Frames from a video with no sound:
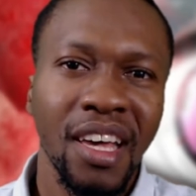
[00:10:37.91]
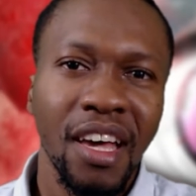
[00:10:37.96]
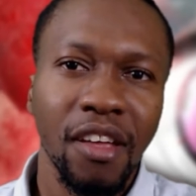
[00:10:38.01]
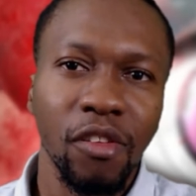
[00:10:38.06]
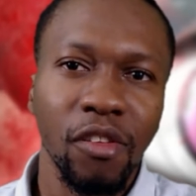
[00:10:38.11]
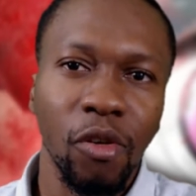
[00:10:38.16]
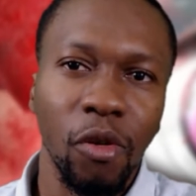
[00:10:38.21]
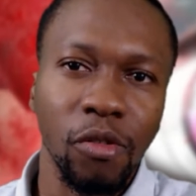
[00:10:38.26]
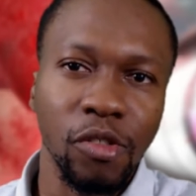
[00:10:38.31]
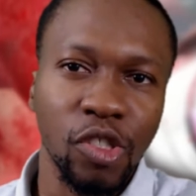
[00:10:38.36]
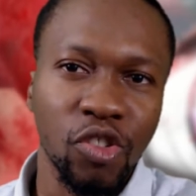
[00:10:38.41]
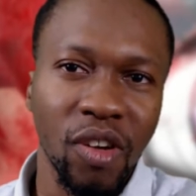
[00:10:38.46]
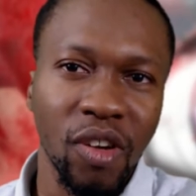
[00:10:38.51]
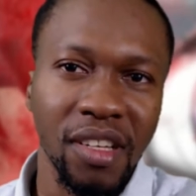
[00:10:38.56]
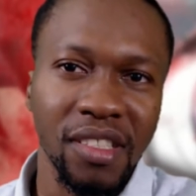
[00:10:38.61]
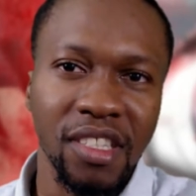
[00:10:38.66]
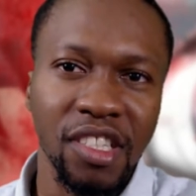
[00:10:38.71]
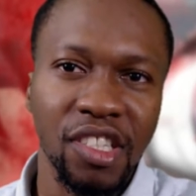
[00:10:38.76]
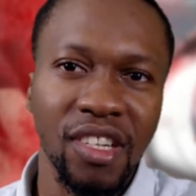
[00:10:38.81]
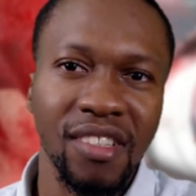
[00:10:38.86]
know,
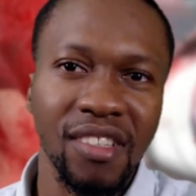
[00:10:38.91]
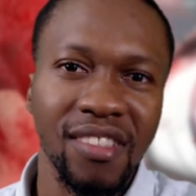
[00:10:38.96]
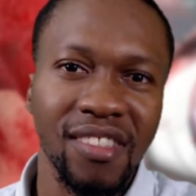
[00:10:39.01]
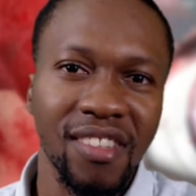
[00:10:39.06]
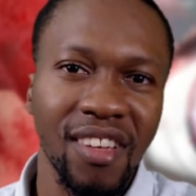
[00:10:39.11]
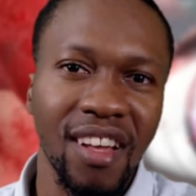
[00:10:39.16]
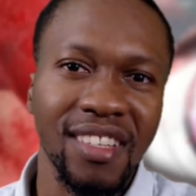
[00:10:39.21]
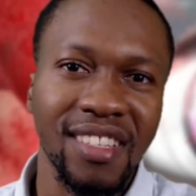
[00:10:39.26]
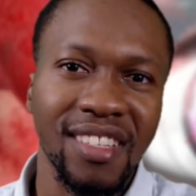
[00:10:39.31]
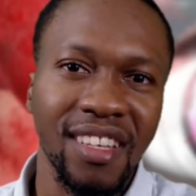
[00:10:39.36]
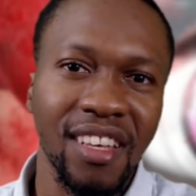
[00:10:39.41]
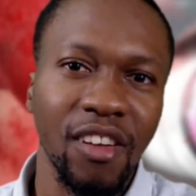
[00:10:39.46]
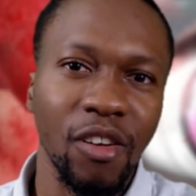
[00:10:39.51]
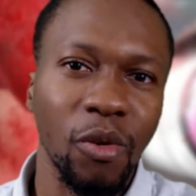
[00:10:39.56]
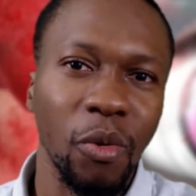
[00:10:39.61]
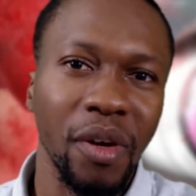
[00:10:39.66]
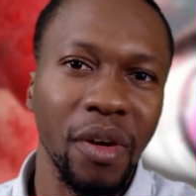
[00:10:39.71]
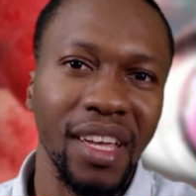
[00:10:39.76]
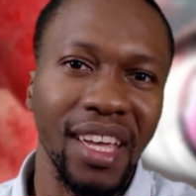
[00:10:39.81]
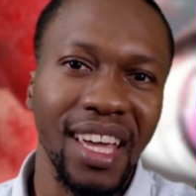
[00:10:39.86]
transition Sasuke
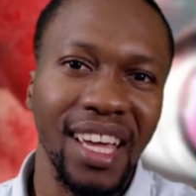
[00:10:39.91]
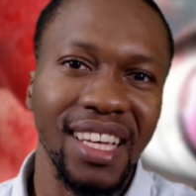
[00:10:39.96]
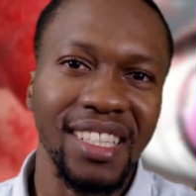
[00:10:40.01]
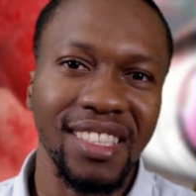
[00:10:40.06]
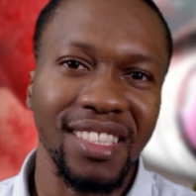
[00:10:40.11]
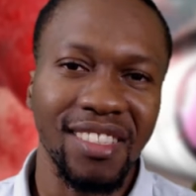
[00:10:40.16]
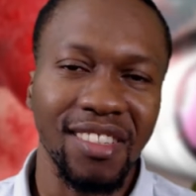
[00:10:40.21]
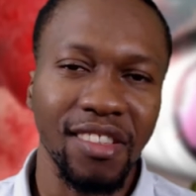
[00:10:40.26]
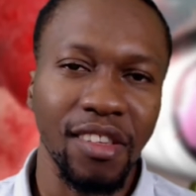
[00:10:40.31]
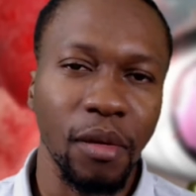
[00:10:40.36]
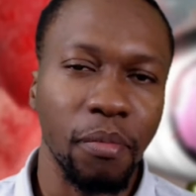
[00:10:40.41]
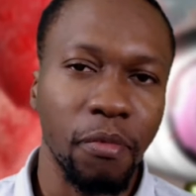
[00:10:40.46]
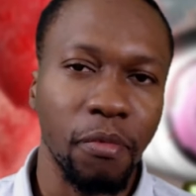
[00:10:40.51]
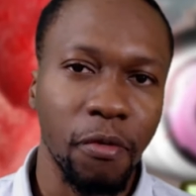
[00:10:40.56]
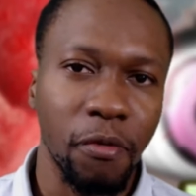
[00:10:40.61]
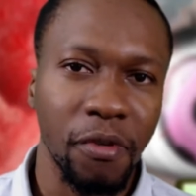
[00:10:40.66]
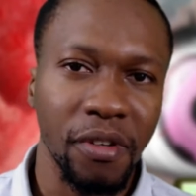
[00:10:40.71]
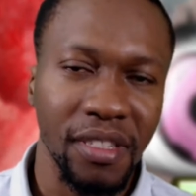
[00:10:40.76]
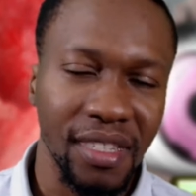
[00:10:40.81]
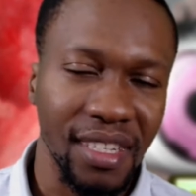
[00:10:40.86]
going into the
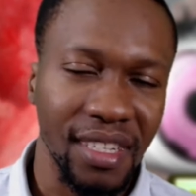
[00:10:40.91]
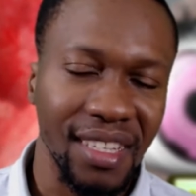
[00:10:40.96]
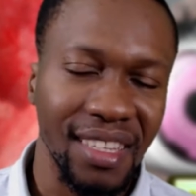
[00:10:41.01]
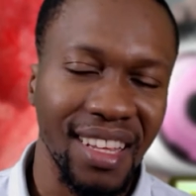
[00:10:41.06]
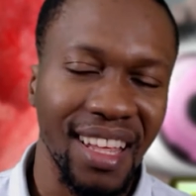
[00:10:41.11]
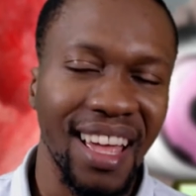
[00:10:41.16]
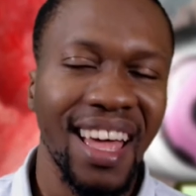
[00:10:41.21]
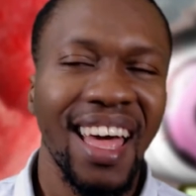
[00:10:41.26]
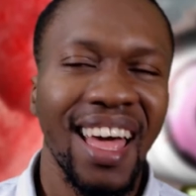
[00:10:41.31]
prison